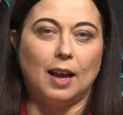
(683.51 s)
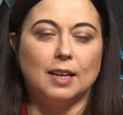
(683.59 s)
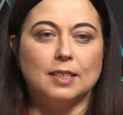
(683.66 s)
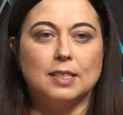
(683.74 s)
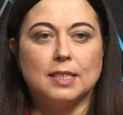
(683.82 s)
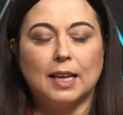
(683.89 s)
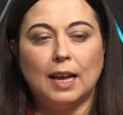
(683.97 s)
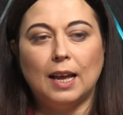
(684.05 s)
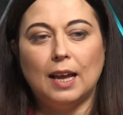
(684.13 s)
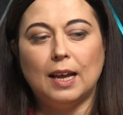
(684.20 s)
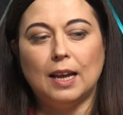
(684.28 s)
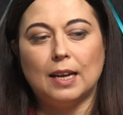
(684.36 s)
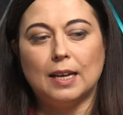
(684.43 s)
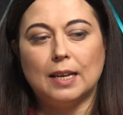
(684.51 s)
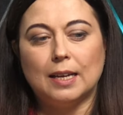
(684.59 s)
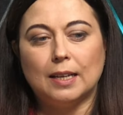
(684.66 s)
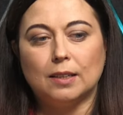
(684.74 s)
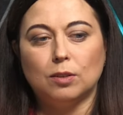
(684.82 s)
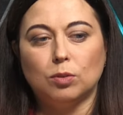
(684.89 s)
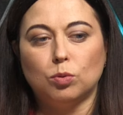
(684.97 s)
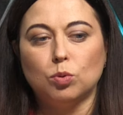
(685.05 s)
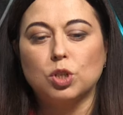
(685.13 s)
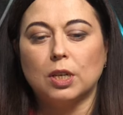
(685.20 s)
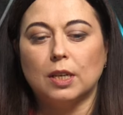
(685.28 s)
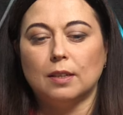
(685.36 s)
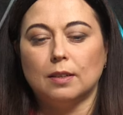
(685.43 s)
No, that is not the
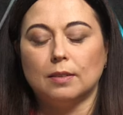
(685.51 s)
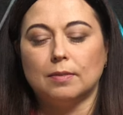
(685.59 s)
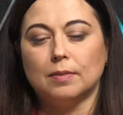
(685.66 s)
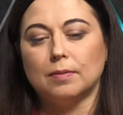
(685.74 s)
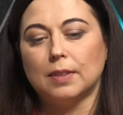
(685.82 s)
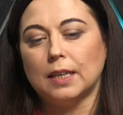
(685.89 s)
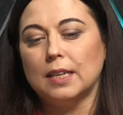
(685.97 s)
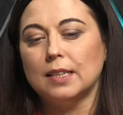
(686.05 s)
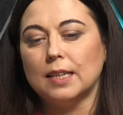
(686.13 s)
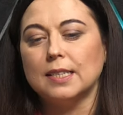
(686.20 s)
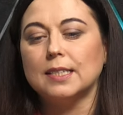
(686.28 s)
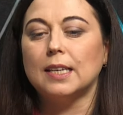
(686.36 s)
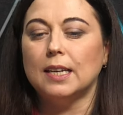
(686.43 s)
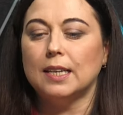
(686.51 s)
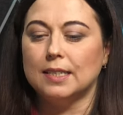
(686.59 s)
scope of this project.